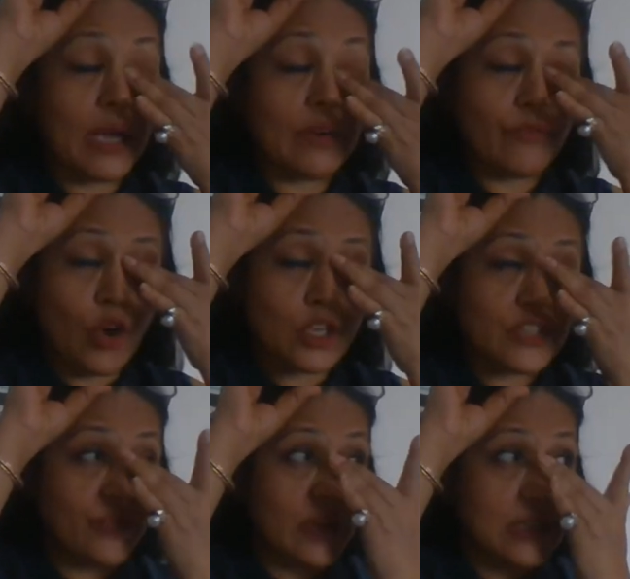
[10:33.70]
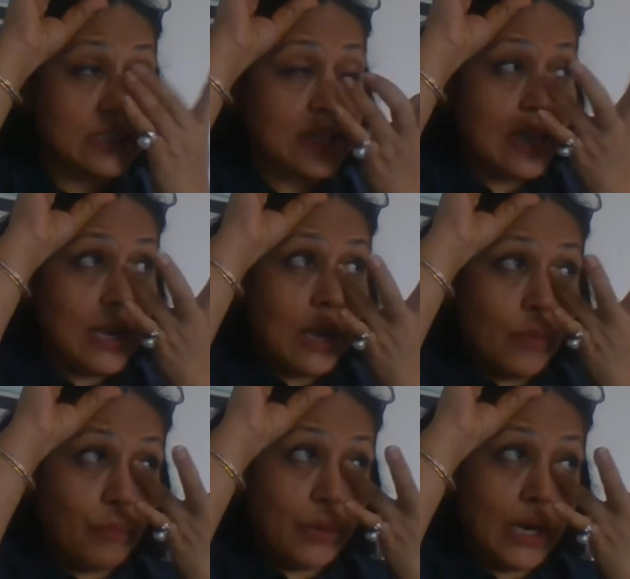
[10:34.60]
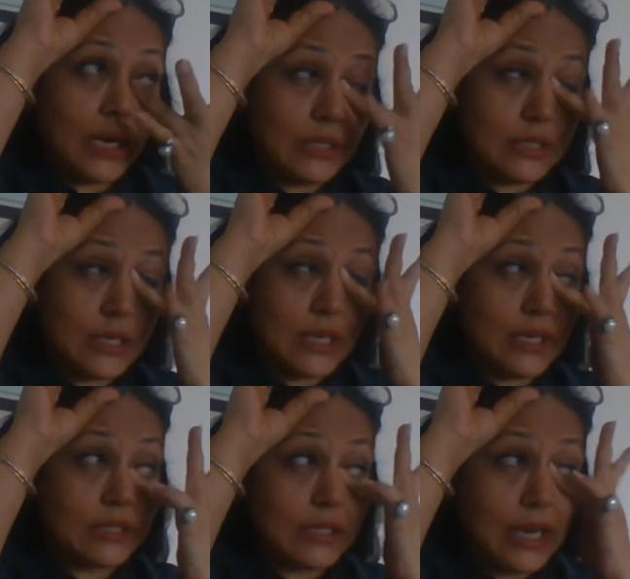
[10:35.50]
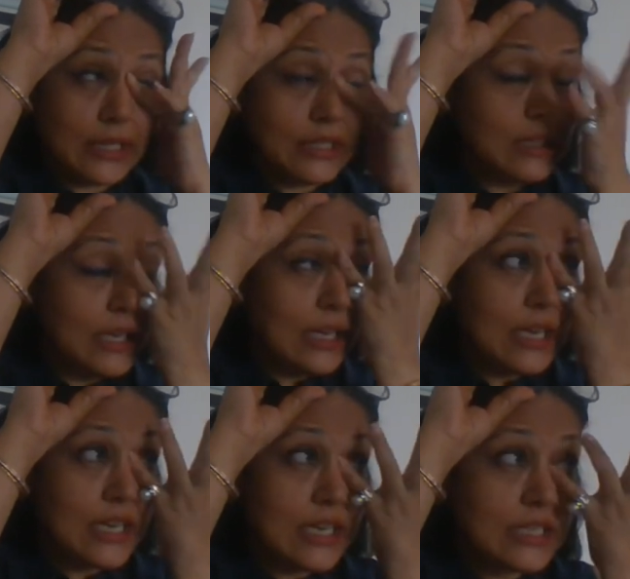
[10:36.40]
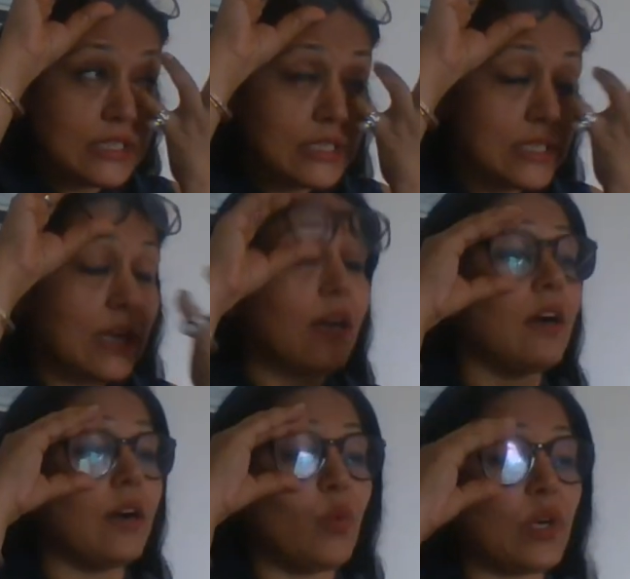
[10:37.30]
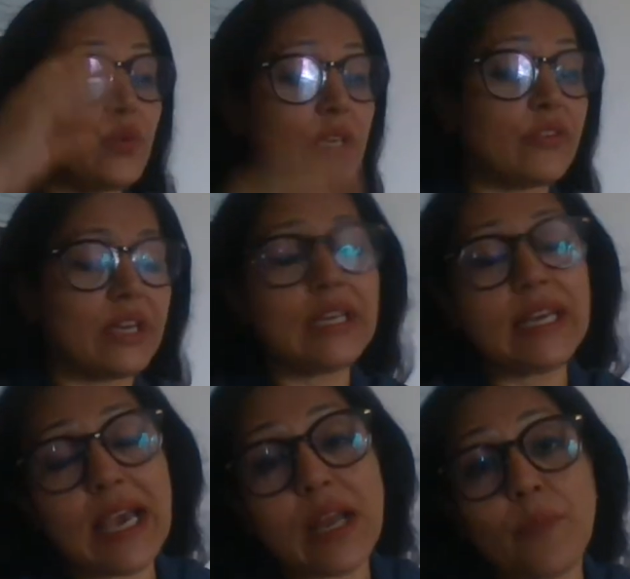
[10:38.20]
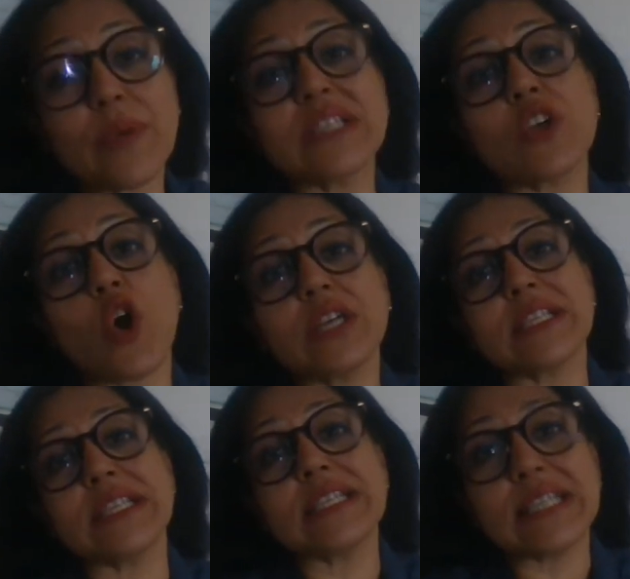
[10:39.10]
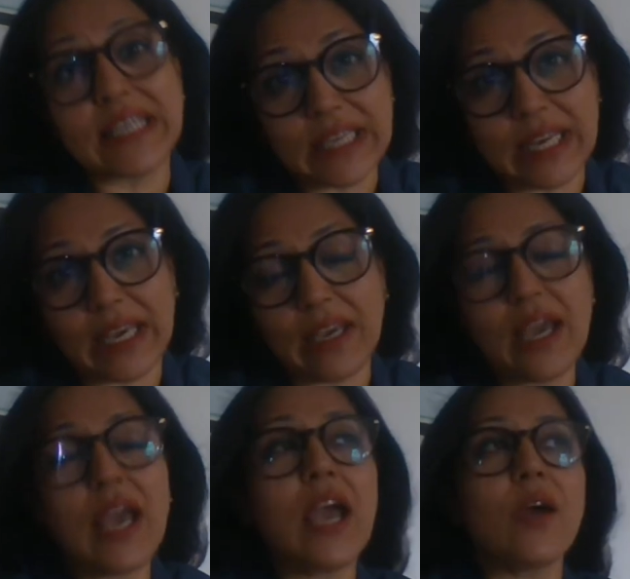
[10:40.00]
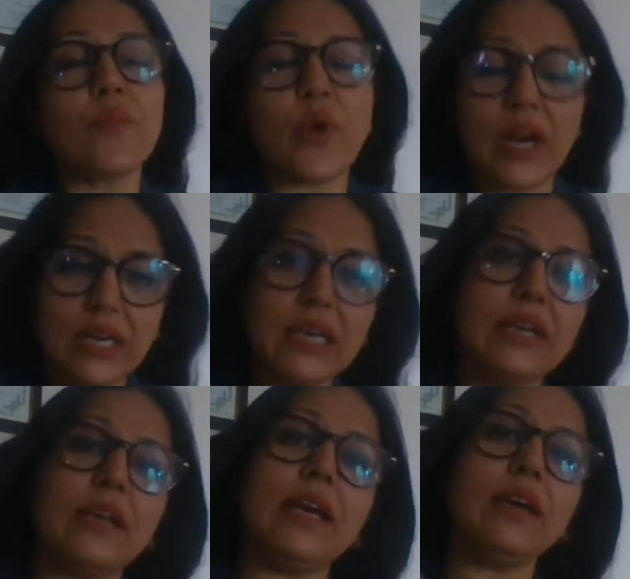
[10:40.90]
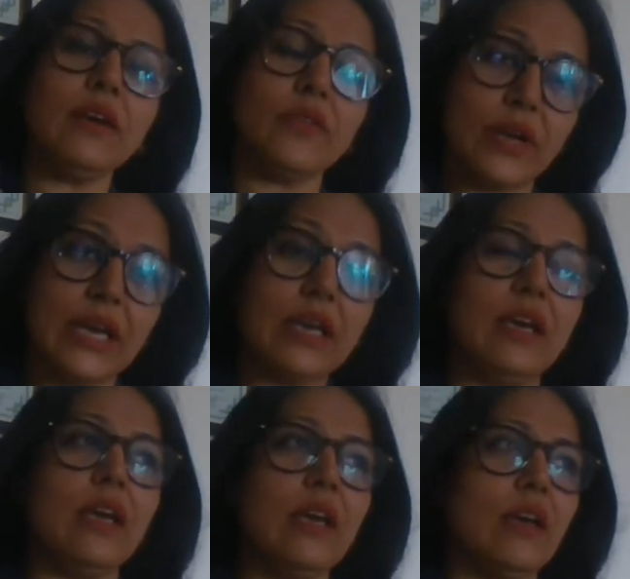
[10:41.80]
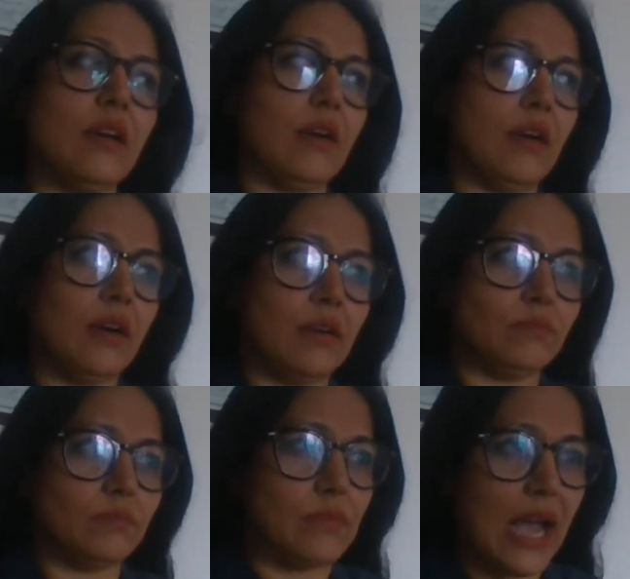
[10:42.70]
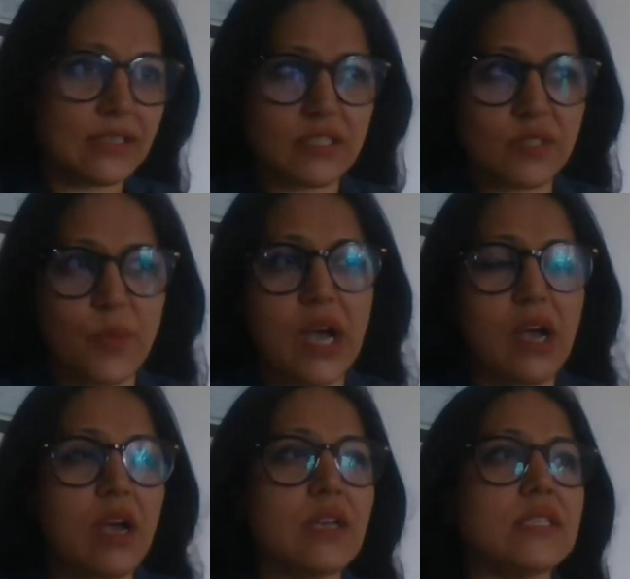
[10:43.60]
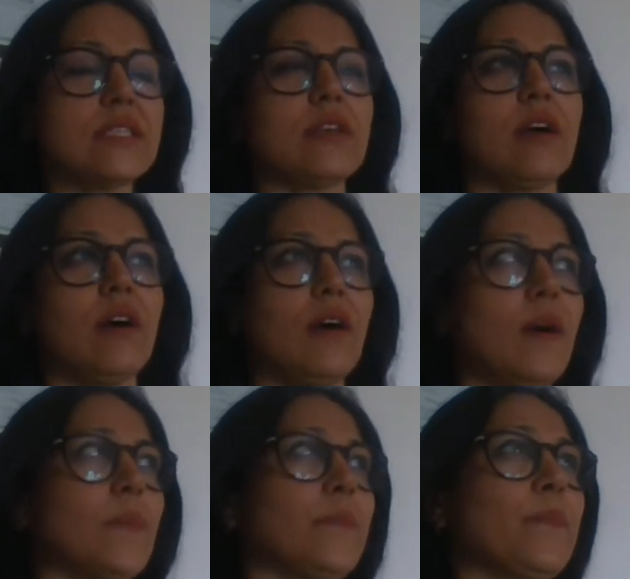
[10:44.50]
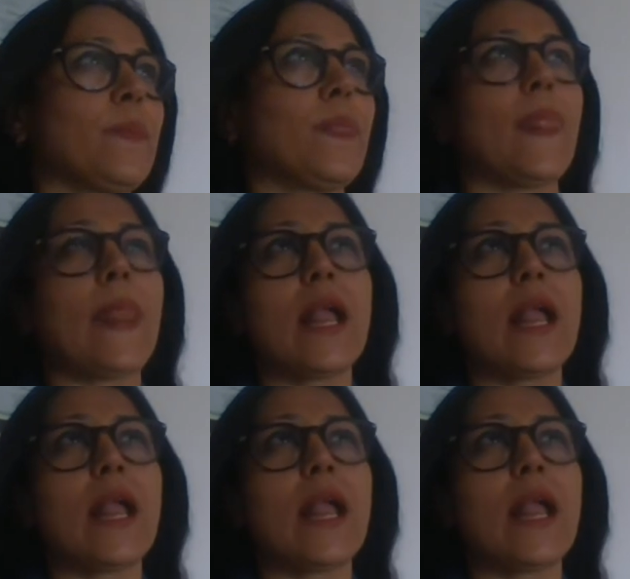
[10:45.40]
and phosphorus, but uh, the other thing is uh, what will really help is alternate healing, pranic healing, Reiki, um, access bars, um,